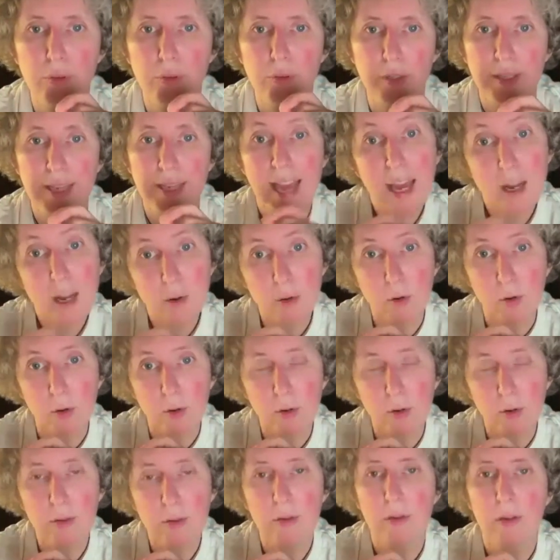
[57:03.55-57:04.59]

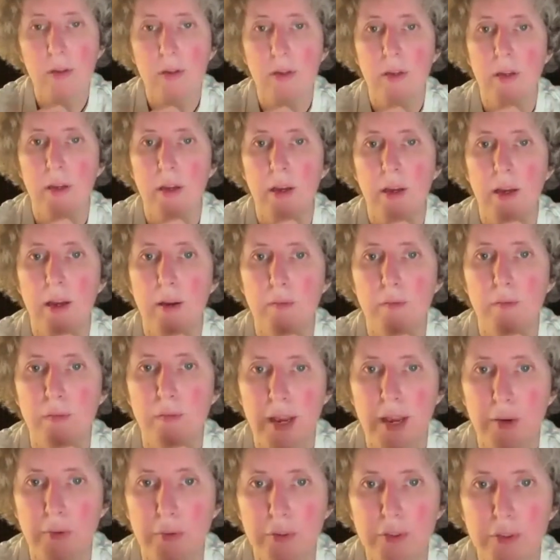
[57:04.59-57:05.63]
cattle
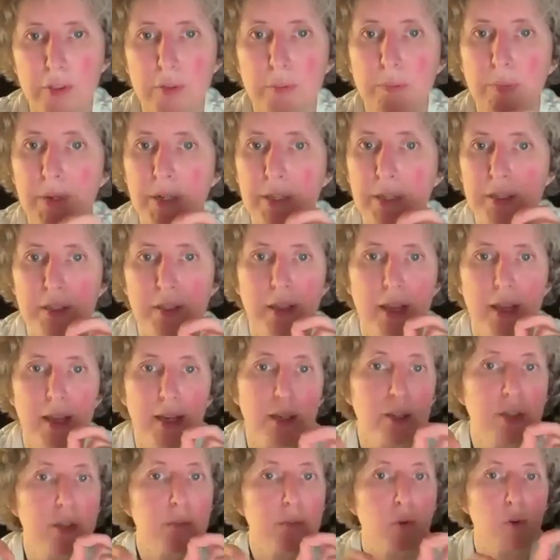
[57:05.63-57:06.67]
virus, but it's
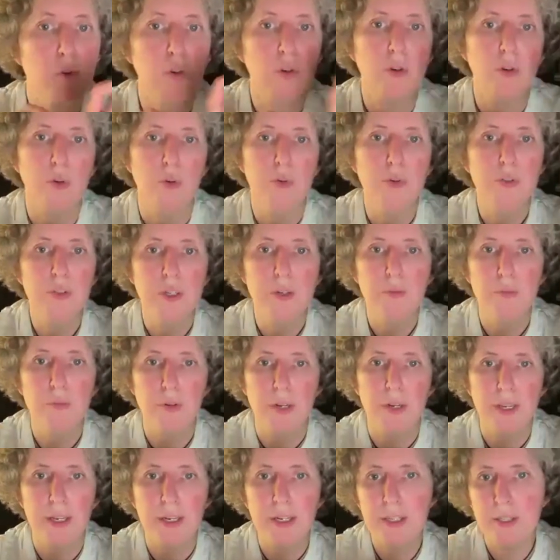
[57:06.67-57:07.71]
actually more closely
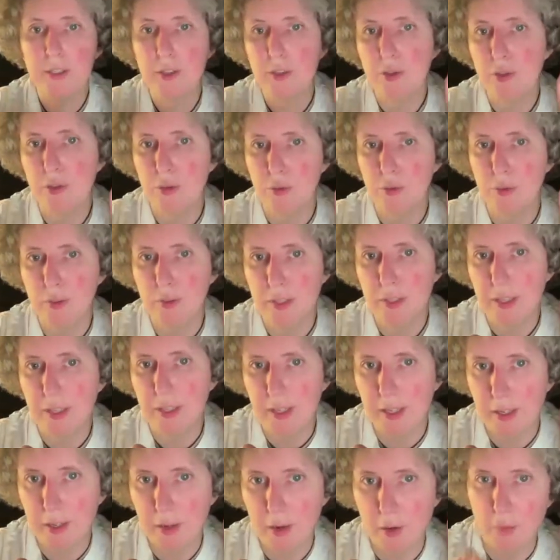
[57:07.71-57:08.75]
related to
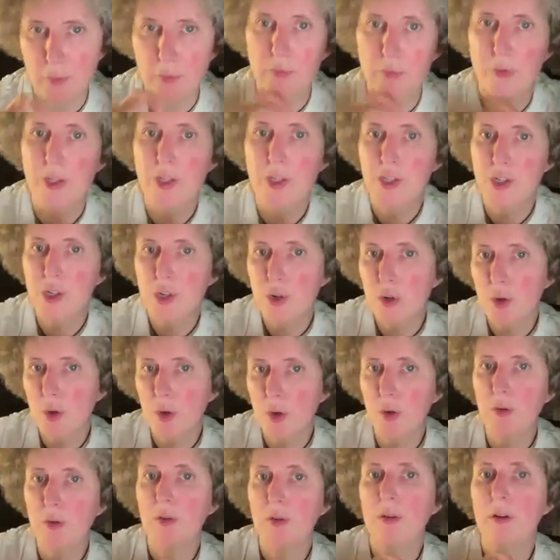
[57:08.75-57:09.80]
the
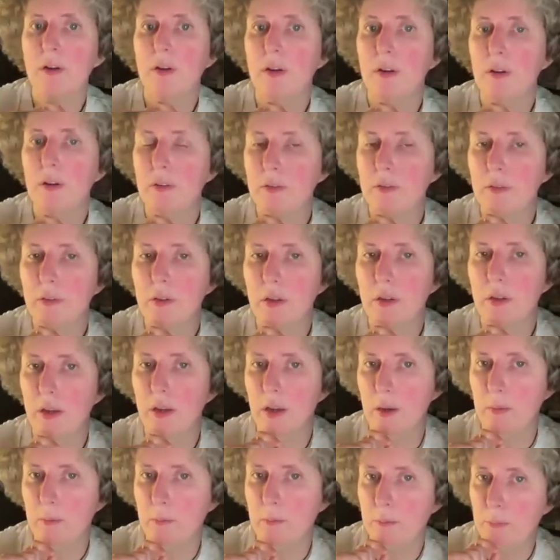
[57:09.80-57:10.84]
original
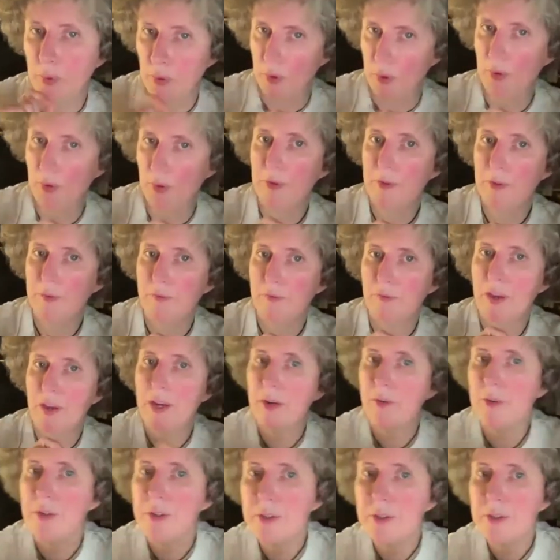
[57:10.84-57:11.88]
bird
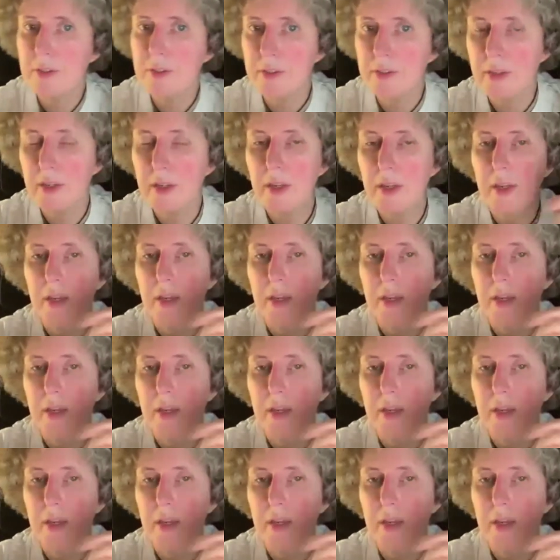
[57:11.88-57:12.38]
virus,